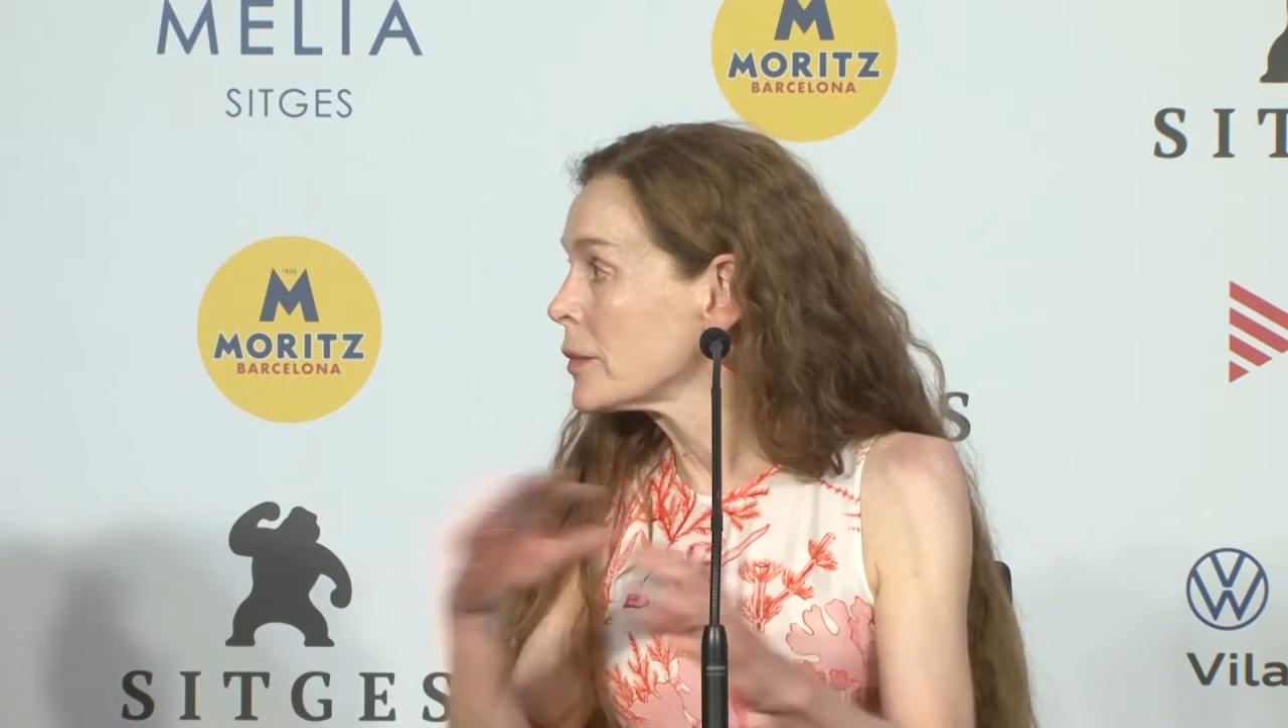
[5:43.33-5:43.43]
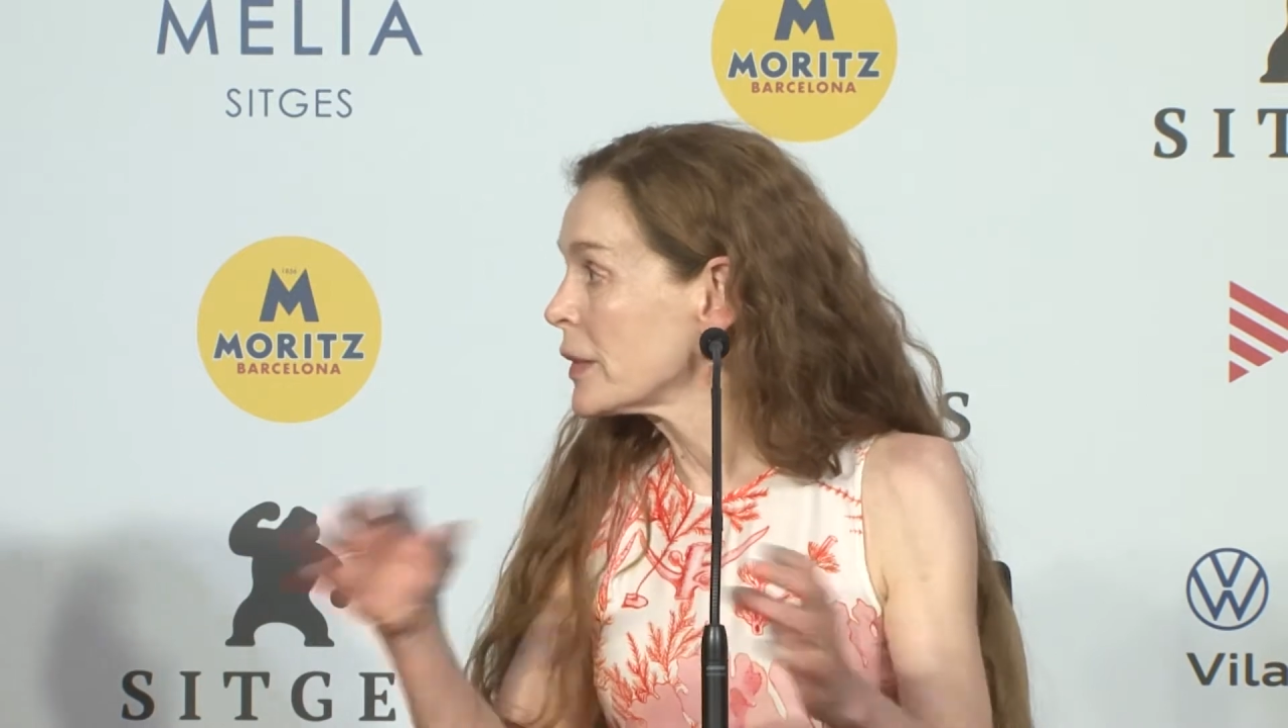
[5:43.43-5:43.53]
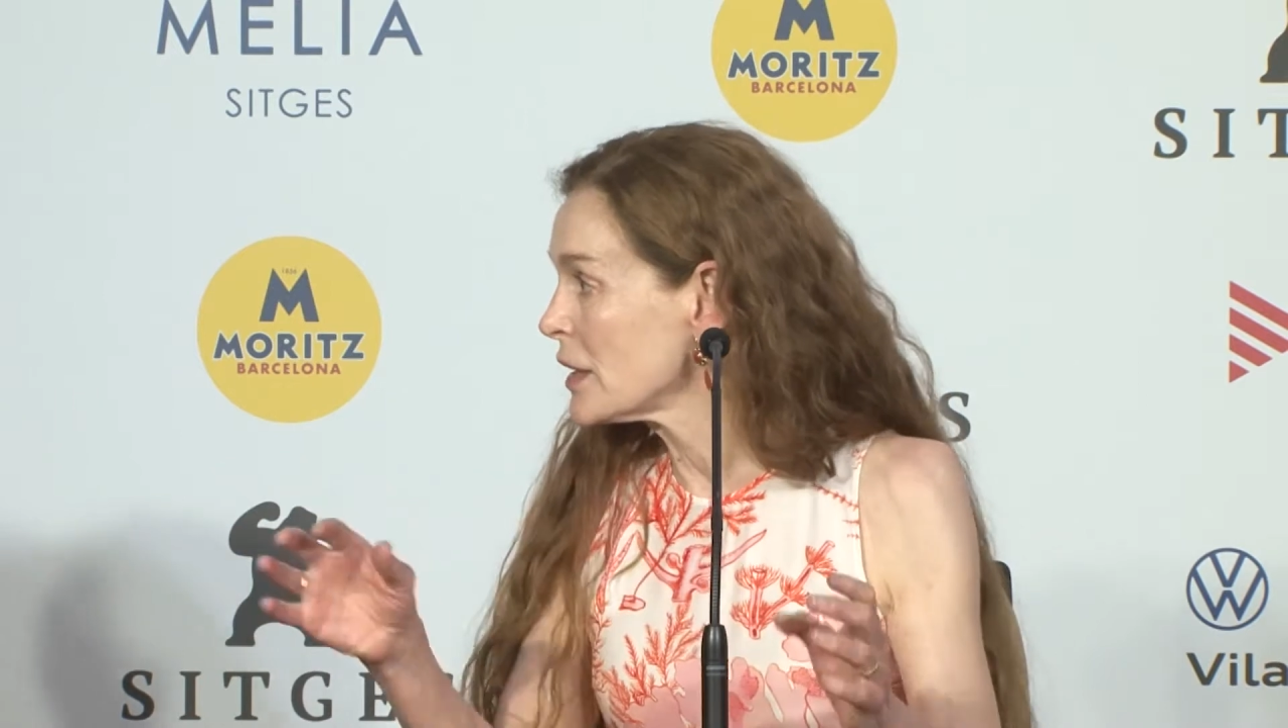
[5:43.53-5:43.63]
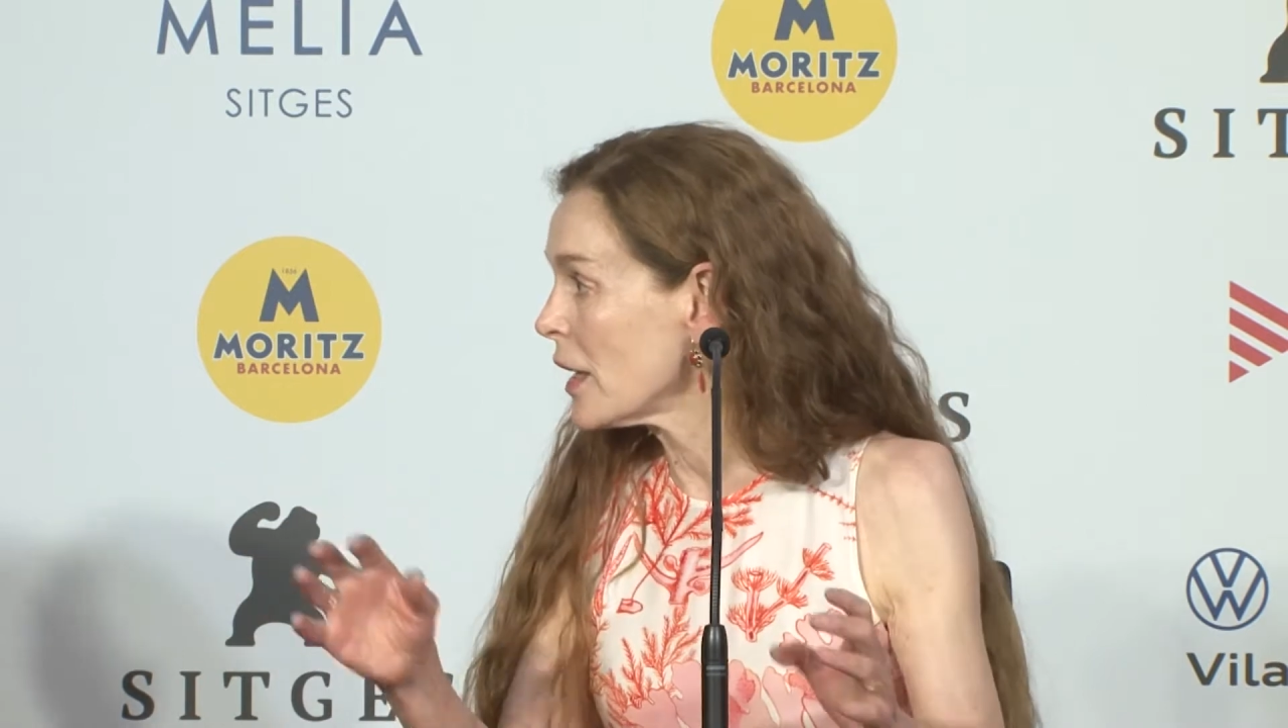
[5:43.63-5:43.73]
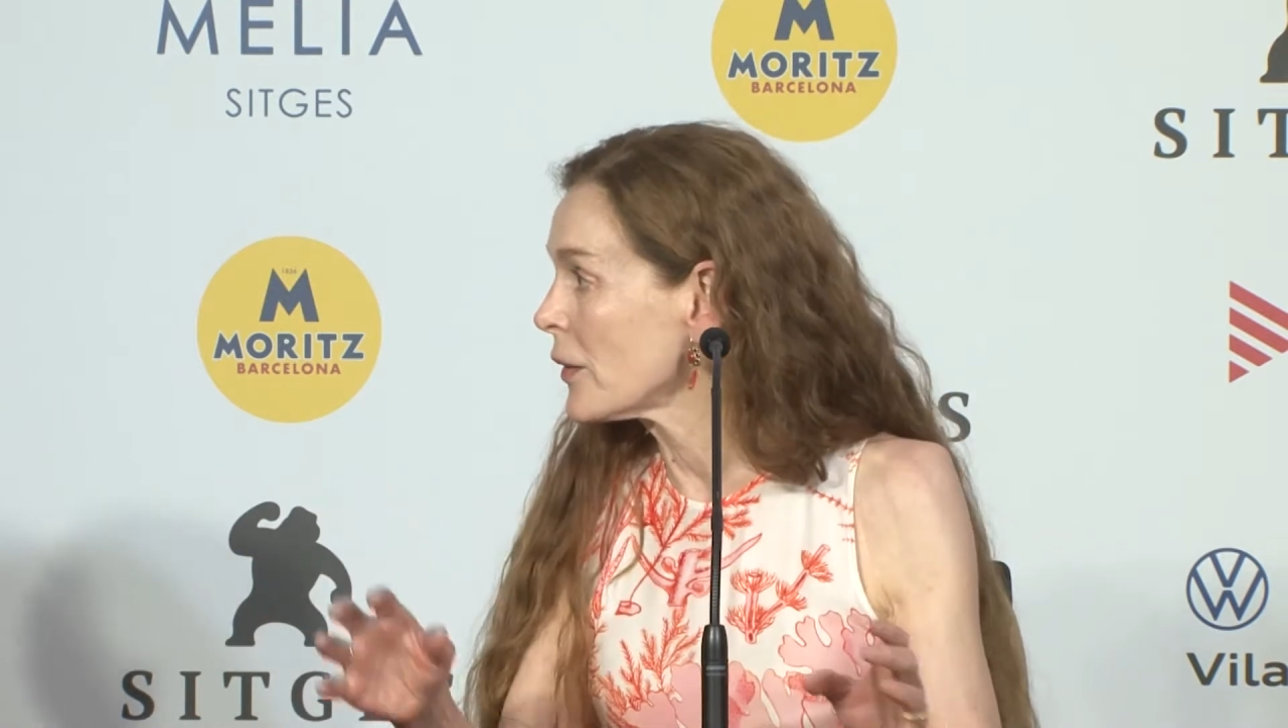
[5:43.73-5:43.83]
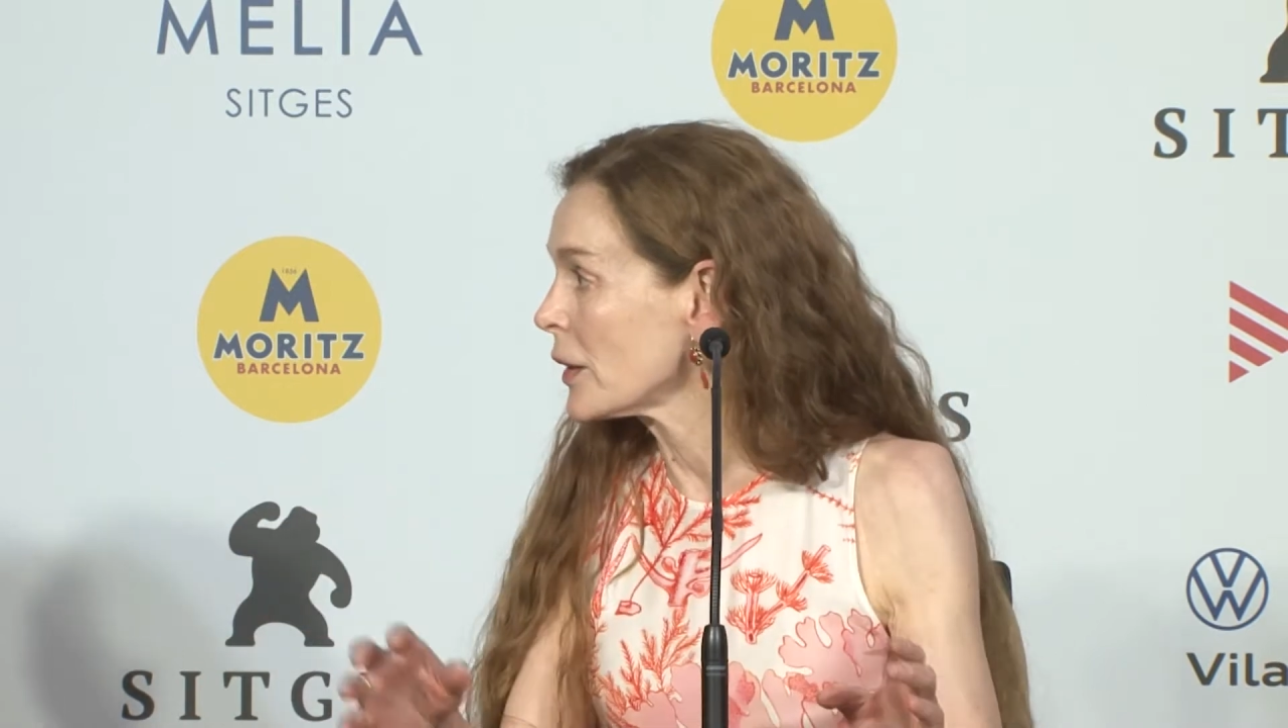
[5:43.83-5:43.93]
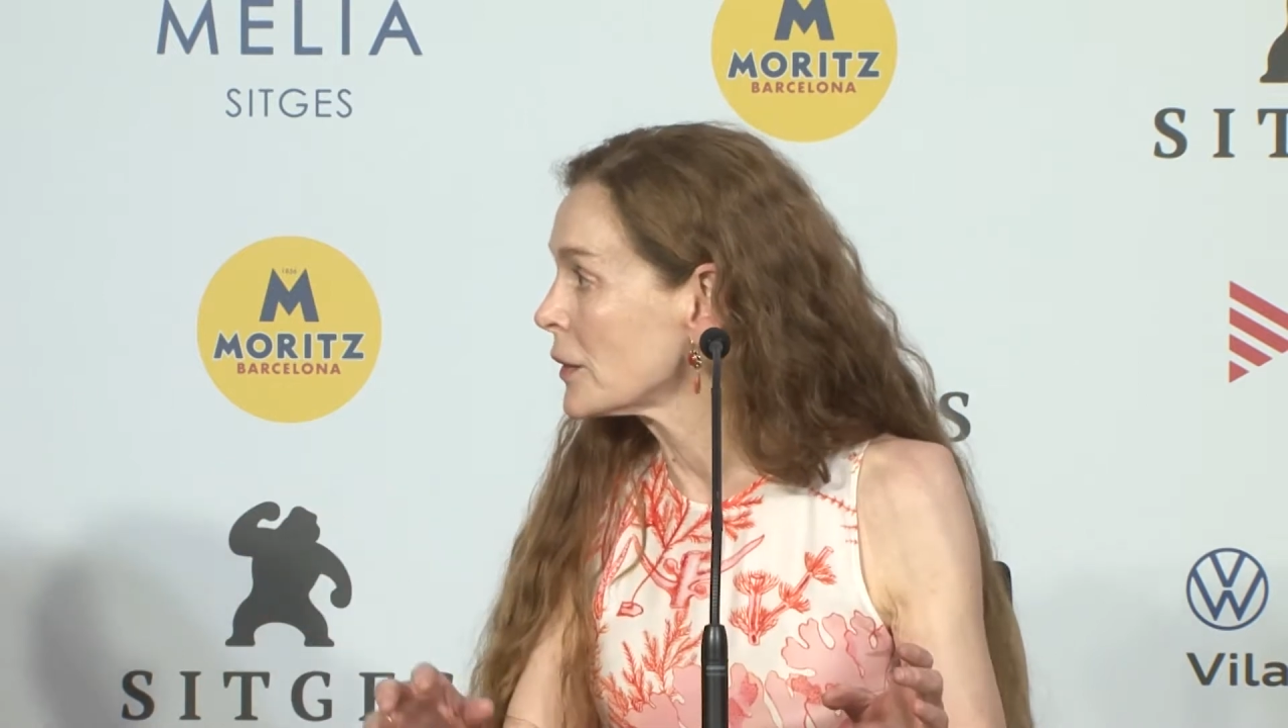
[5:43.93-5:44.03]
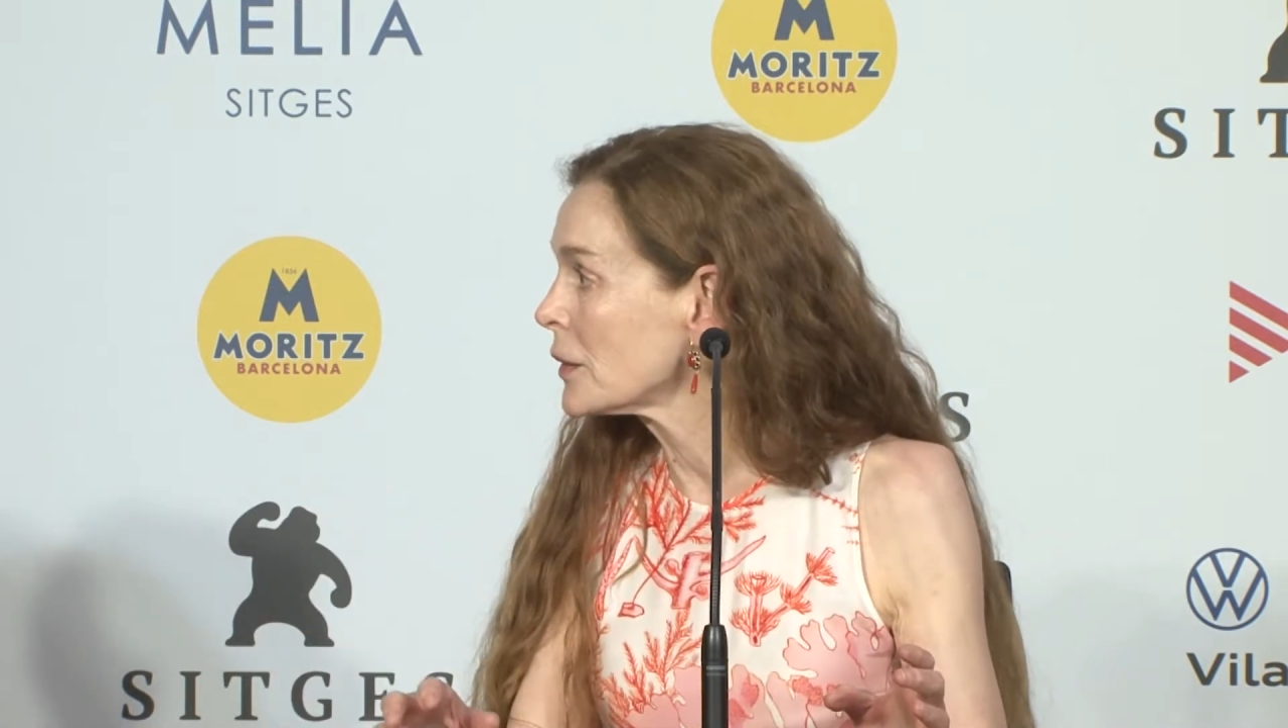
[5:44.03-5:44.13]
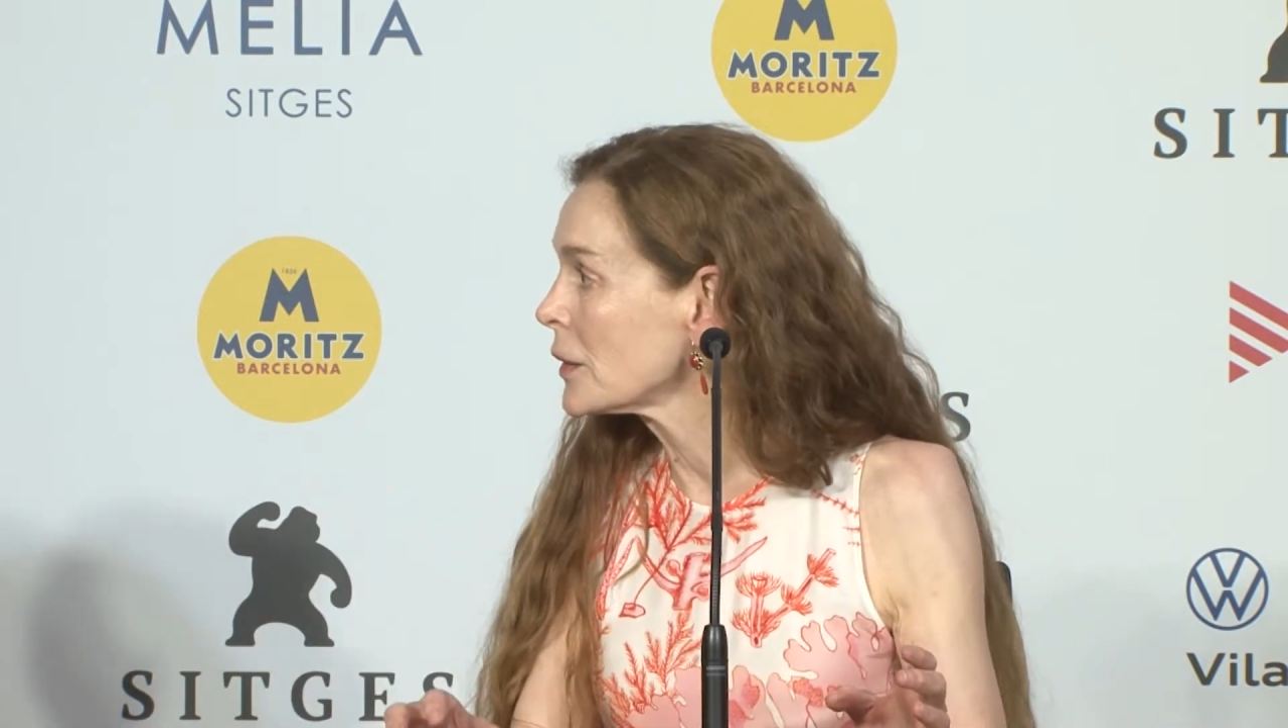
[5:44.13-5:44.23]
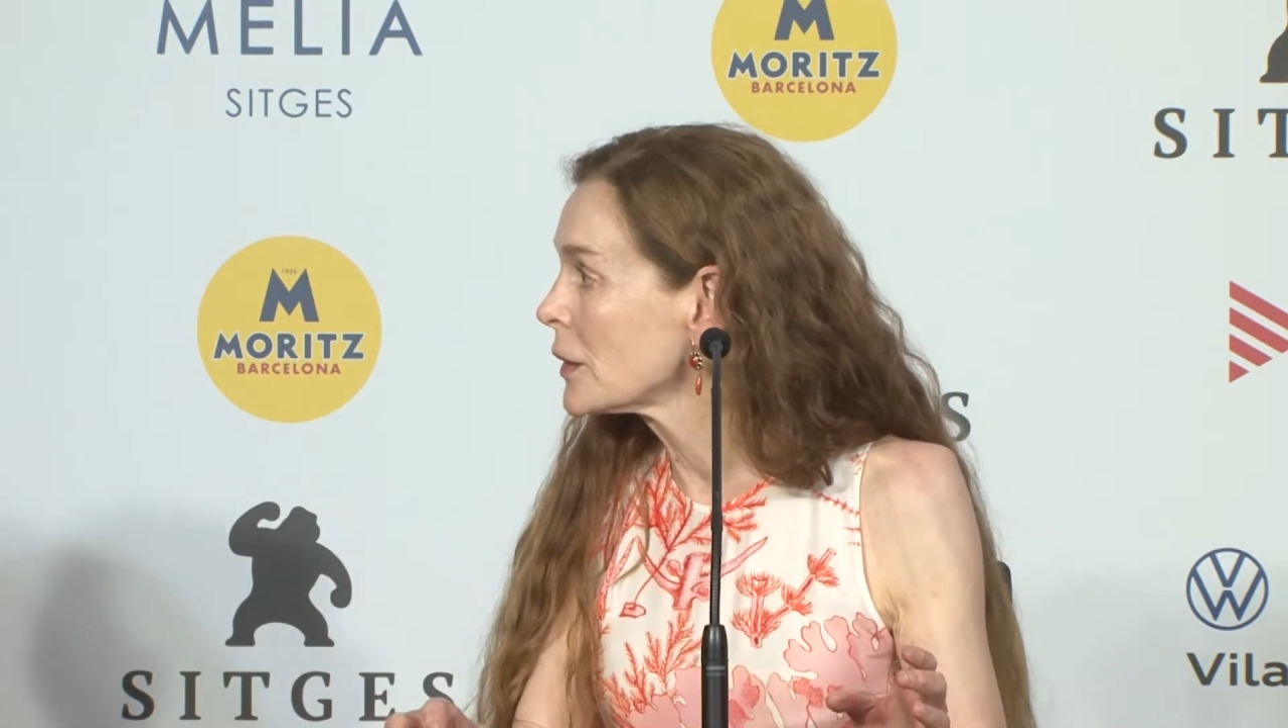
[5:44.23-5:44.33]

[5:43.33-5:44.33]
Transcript: material.